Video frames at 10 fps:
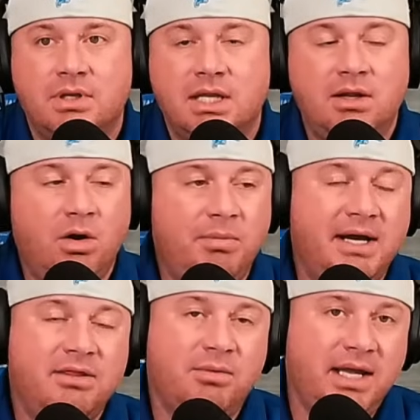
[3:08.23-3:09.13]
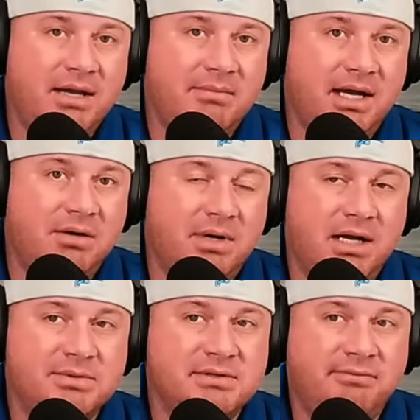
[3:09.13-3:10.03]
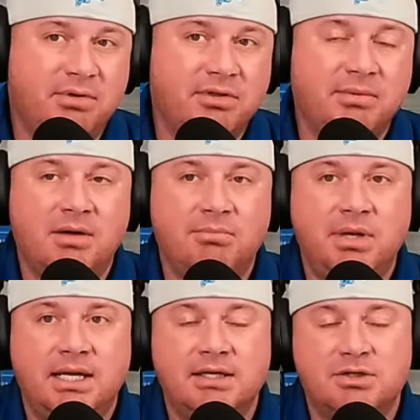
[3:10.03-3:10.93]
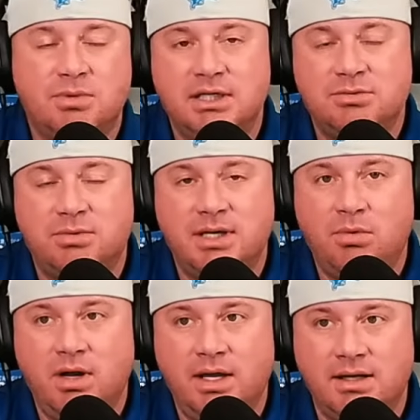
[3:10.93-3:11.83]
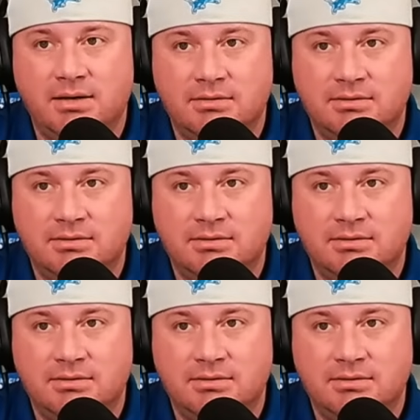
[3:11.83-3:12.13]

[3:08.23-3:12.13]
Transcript: And oh, by the way, Amon-Ra was a fourth-round pick in twenty twenty-one.